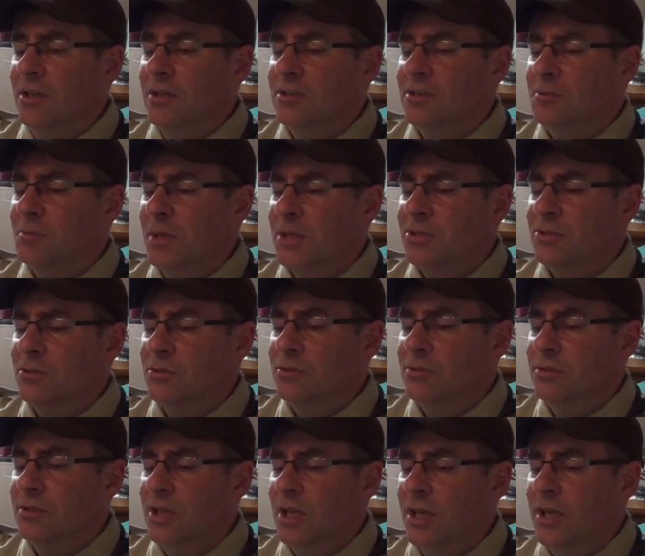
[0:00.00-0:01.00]

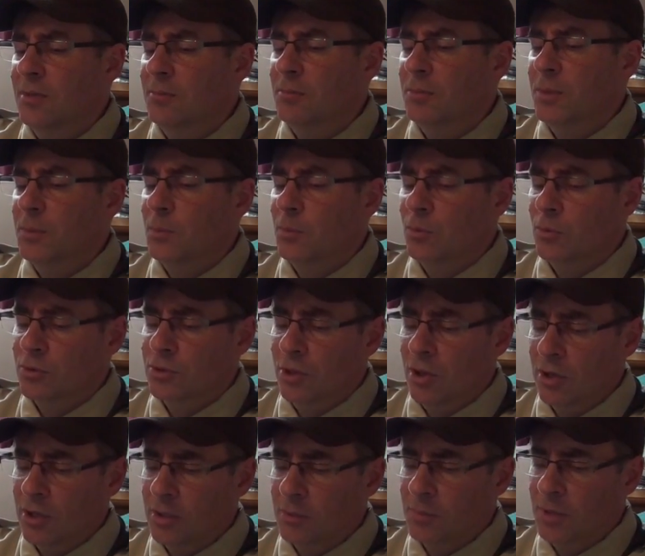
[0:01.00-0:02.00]
special tape people were talking